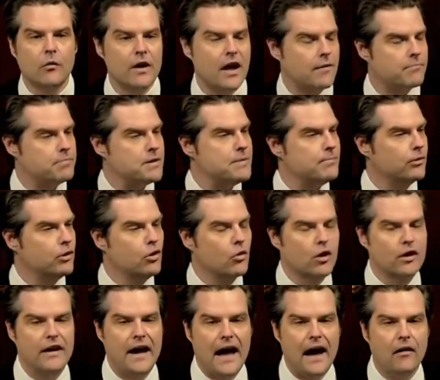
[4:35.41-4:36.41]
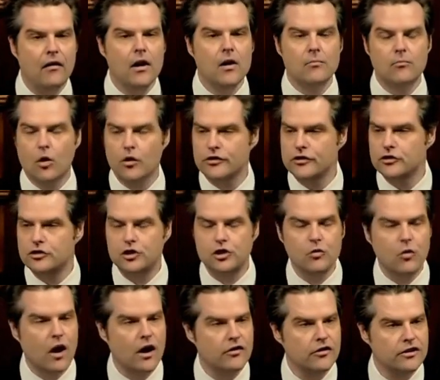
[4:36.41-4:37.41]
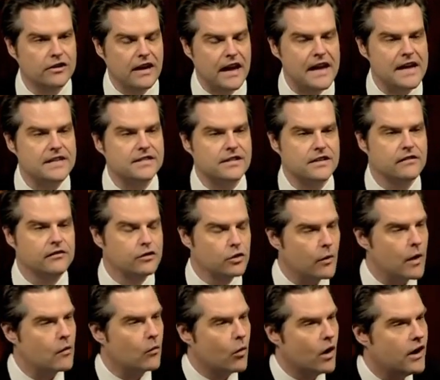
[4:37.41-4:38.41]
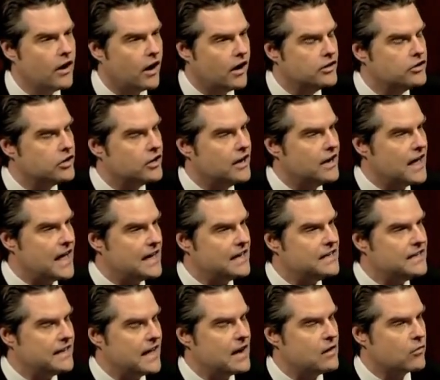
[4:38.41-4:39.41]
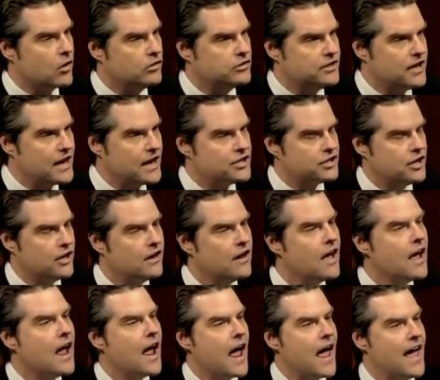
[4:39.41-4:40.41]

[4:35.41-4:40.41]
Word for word: We have people who are now more than 200 days into a 180-day rotation,